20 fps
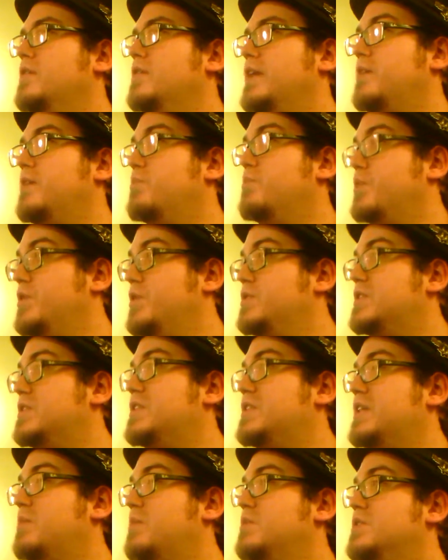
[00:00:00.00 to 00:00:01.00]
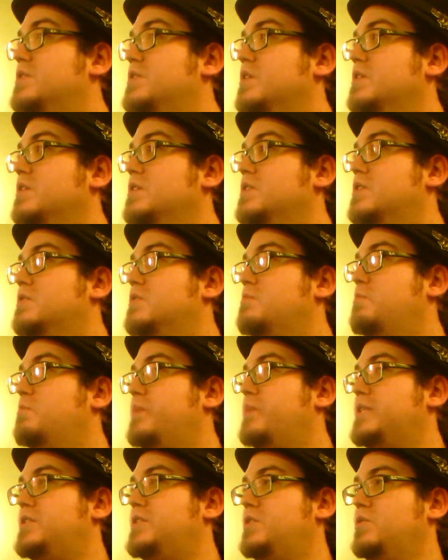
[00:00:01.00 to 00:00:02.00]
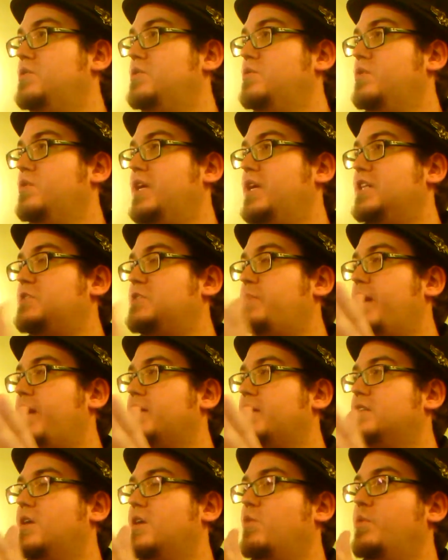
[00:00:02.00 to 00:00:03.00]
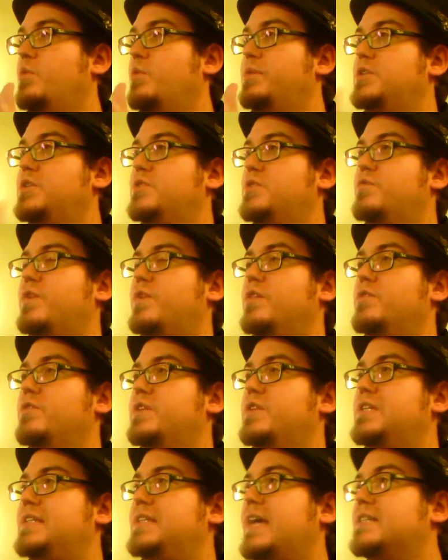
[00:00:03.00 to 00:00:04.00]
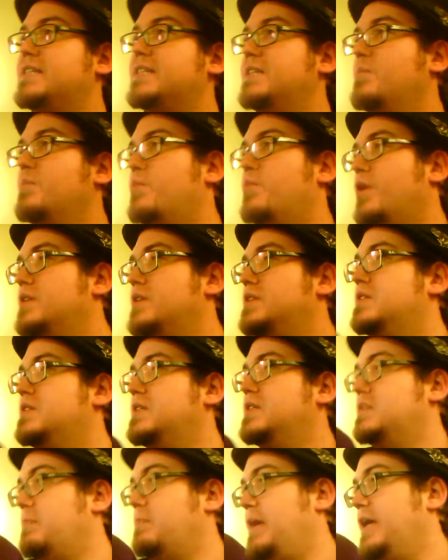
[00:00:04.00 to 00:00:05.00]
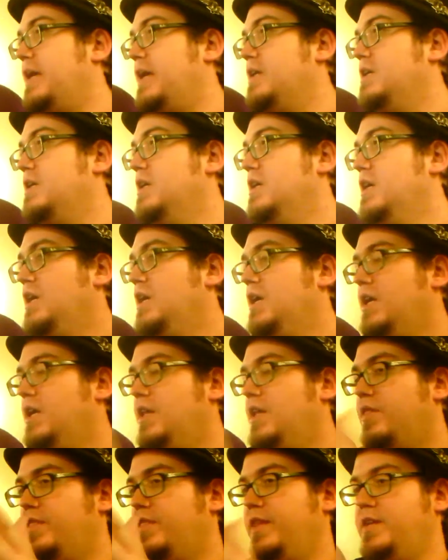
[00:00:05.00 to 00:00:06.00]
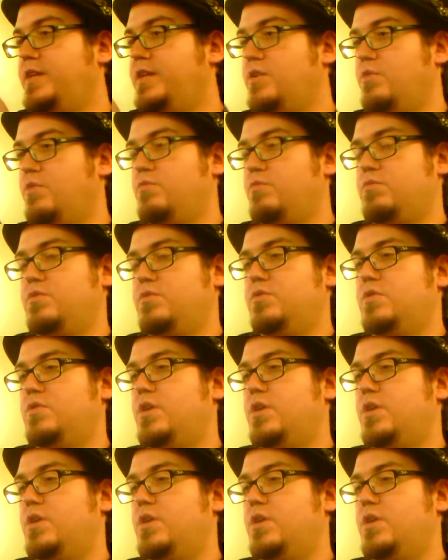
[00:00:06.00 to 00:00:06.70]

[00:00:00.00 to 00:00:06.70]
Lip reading: They can produce the same results, but to expect a woman to follow the exact same process as a man, they don't.